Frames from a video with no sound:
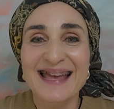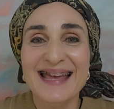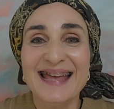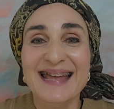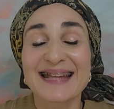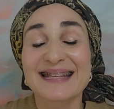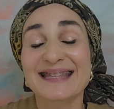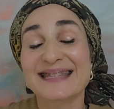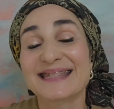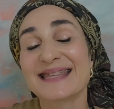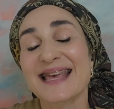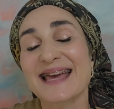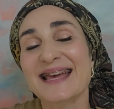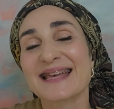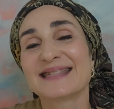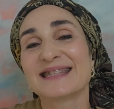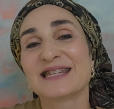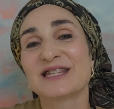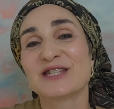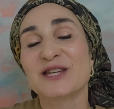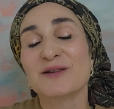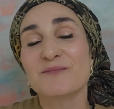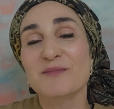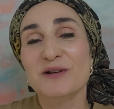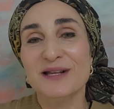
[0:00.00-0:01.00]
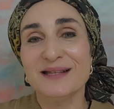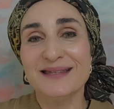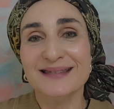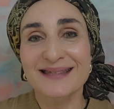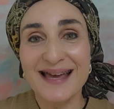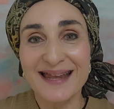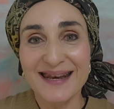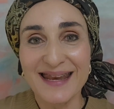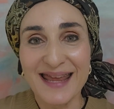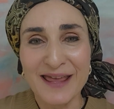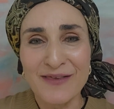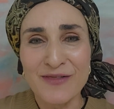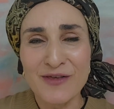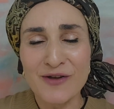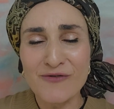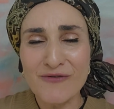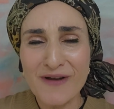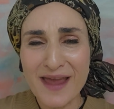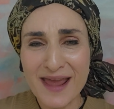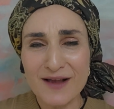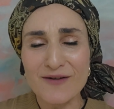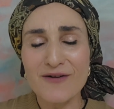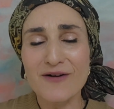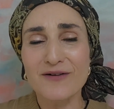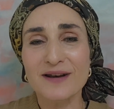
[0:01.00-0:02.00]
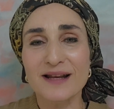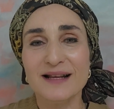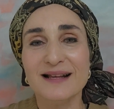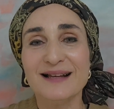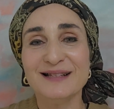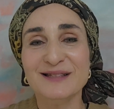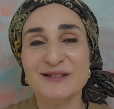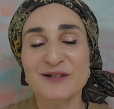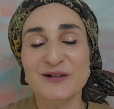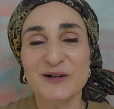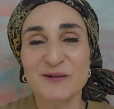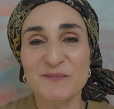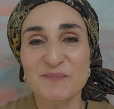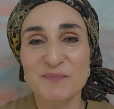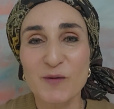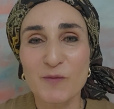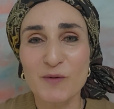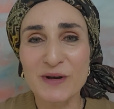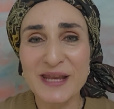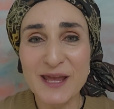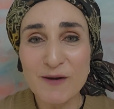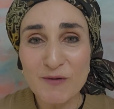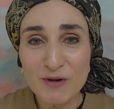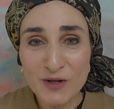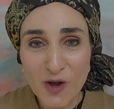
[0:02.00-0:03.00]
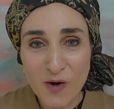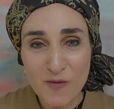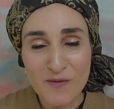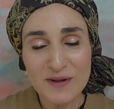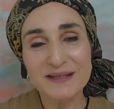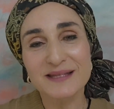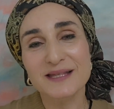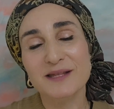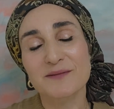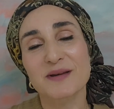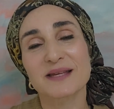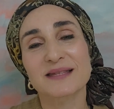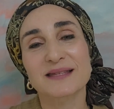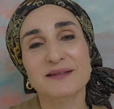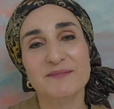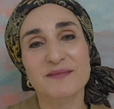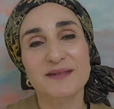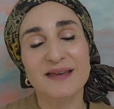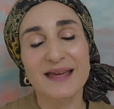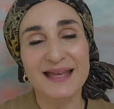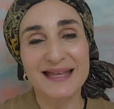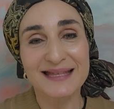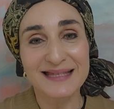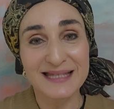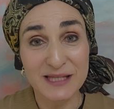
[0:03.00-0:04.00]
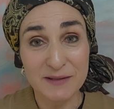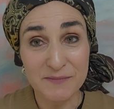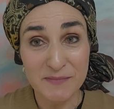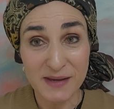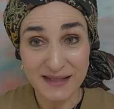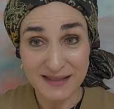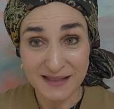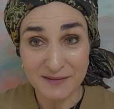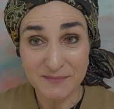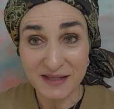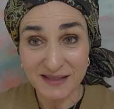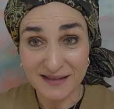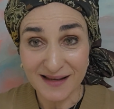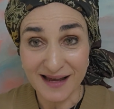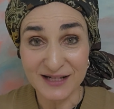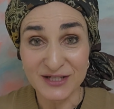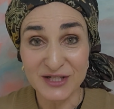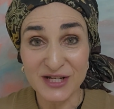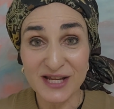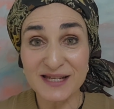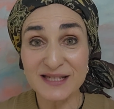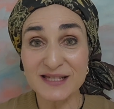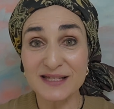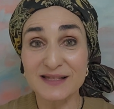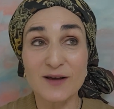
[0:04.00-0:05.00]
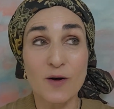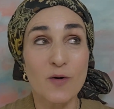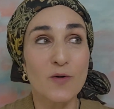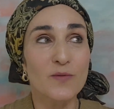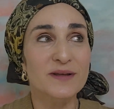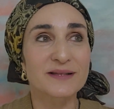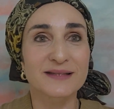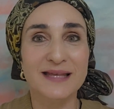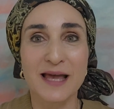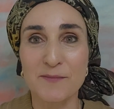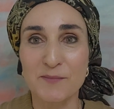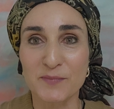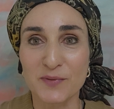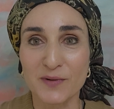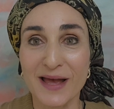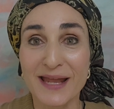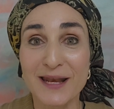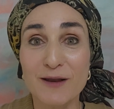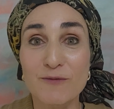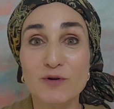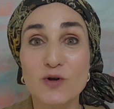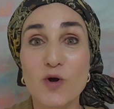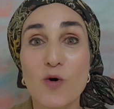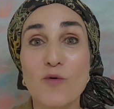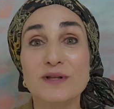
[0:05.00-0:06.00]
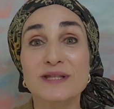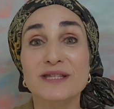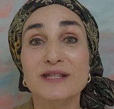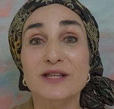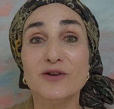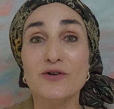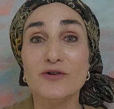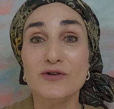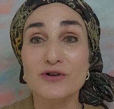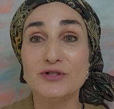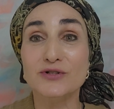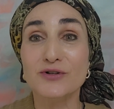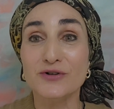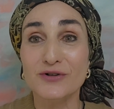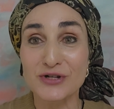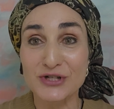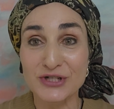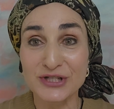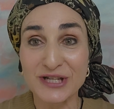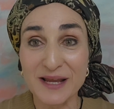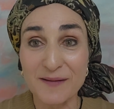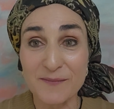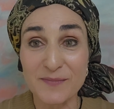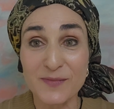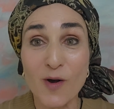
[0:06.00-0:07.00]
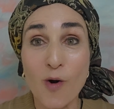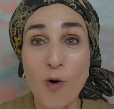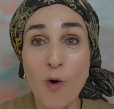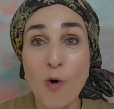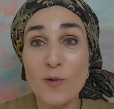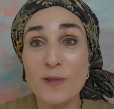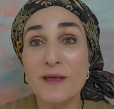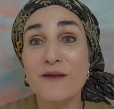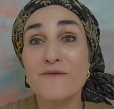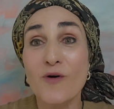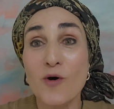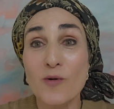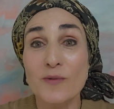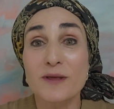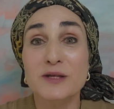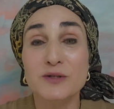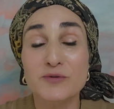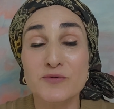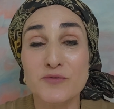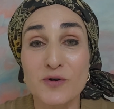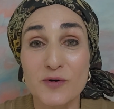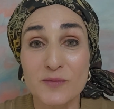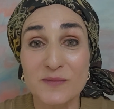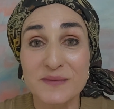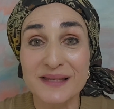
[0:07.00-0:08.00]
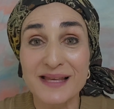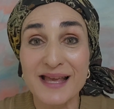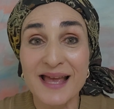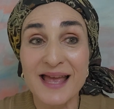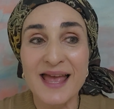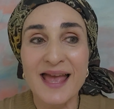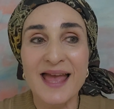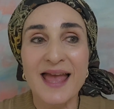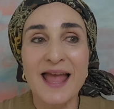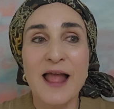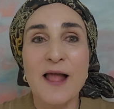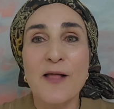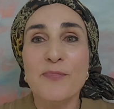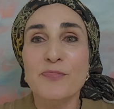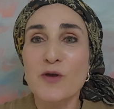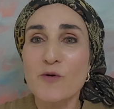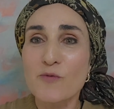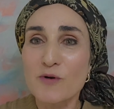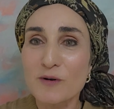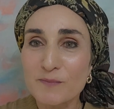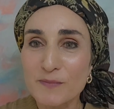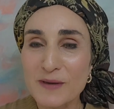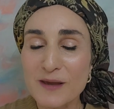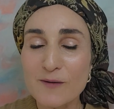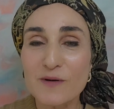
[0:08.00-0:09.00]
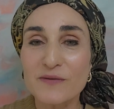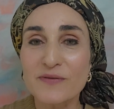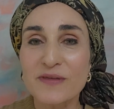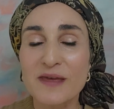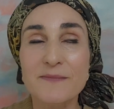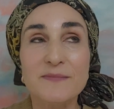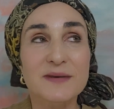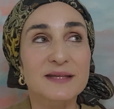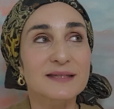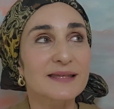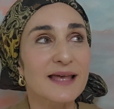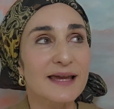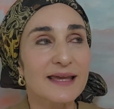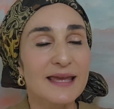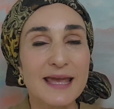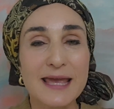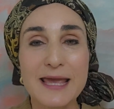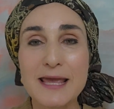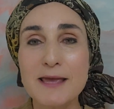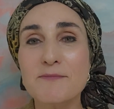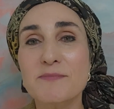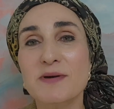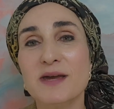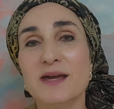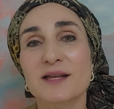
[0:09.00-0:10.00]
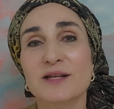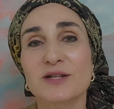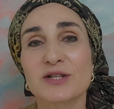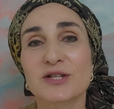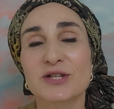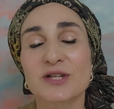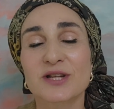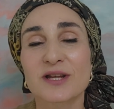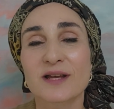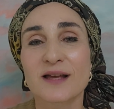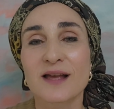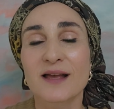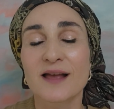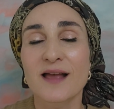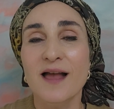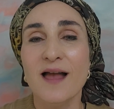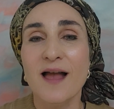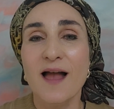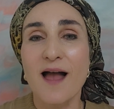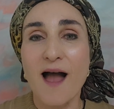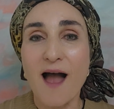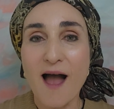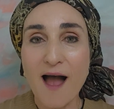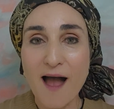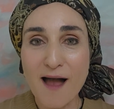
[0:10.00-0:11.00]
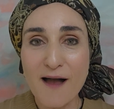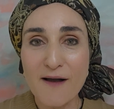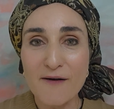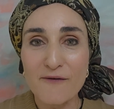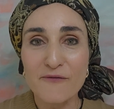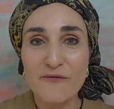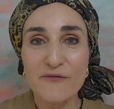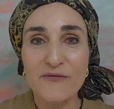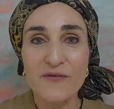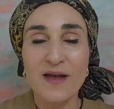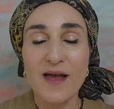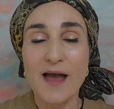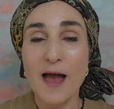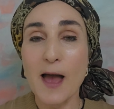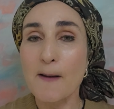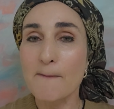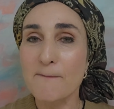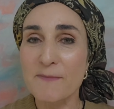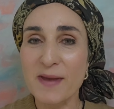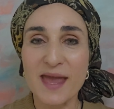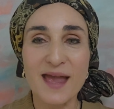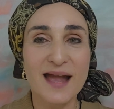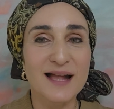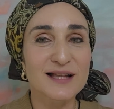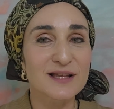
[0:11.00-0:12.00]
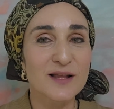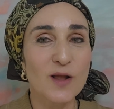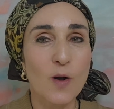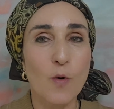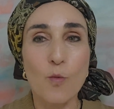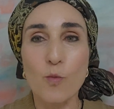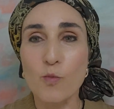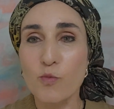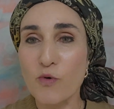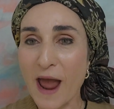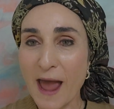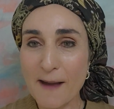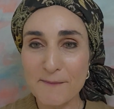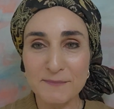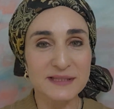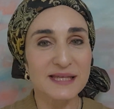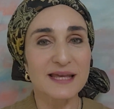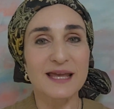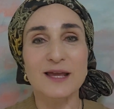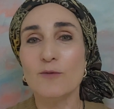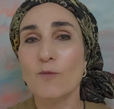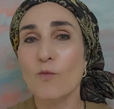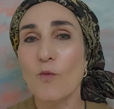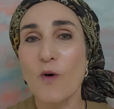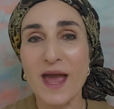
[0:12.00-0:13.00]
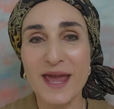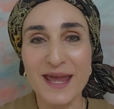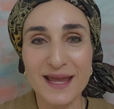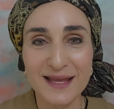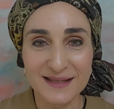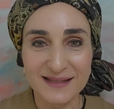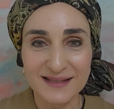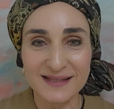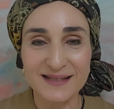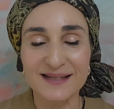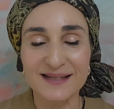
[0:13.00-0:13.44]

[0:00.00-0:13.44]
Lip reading: It says that Shimon HaTzadik, the great Kohen Gadol, when he would go into the Beis Hamikdash, into the Holy Temple, and he would go into the Kodesh Kodeshim, the Holy of Holies rooms, there would be with him this like image of a man wrapped in white.